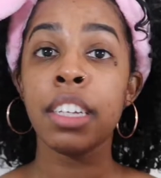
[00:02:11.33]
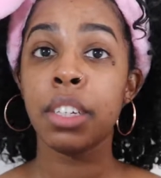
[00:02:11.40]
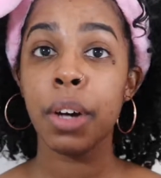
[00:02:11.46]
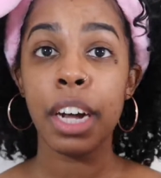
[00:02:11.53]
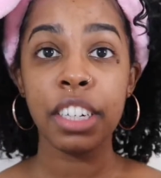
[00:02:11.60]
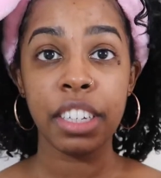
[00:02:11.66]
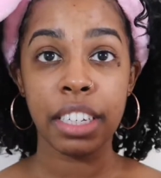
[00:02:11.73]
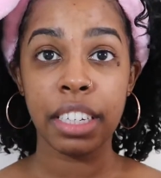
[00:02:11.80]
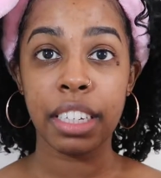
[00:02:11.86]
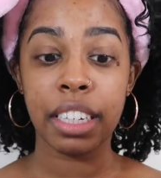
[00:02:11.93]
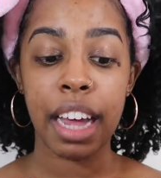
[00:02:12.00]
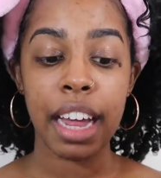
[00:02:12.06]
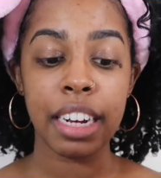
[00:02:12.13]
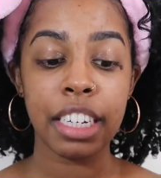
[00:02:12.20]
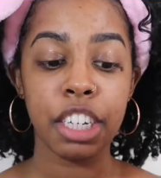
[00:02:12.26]
So I just
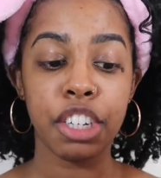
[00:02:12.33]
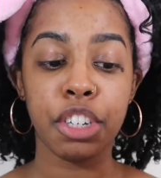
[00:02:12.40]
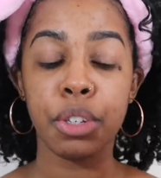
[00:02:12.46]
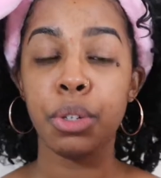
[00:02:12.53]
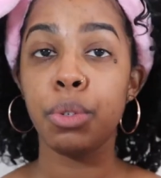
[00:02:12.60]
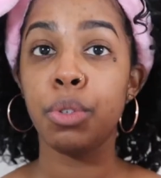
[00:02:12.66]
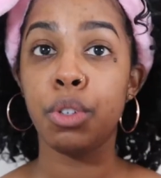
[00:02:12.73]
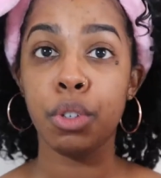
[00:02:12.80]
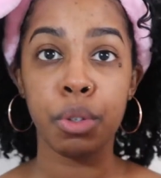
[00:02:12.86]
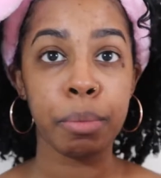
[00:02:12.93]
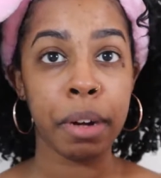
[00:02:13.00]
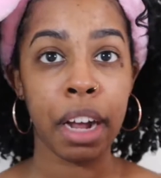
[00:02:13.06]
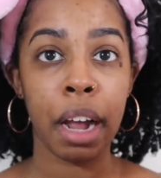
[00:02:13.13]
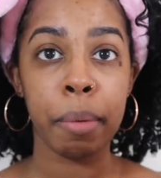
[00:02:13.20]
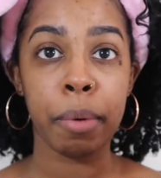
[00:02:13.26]
decided to do
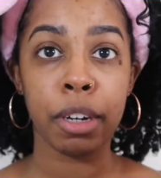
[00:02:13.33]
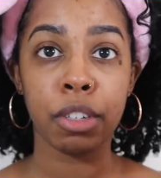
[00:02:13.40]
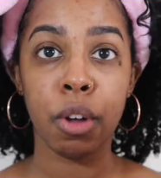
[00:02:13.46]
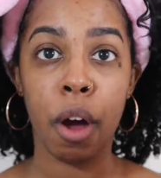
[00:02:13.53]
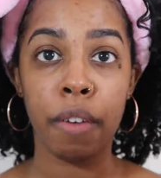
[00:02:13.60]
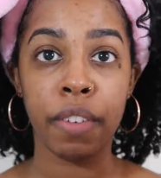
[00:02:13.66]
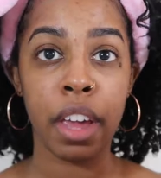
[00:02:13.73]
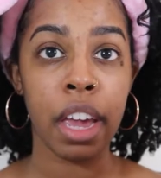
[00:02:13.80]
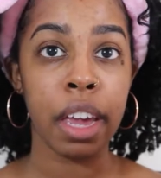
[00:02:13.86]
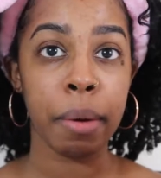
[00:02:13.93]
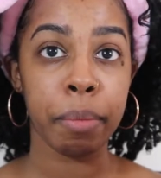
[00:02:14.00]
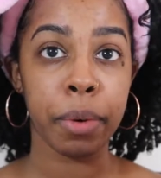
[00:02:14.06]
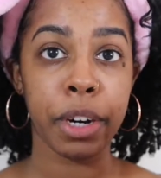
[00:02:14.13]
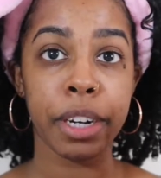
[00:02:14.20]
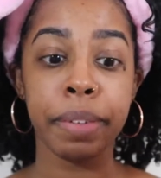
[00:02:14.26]
my eyebrows off
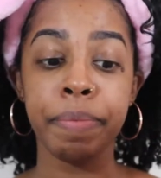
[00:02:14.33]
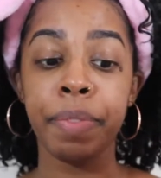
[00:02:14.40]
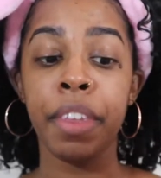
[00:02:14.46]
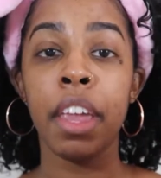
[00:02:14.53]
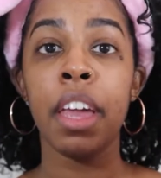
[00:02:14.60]
camera.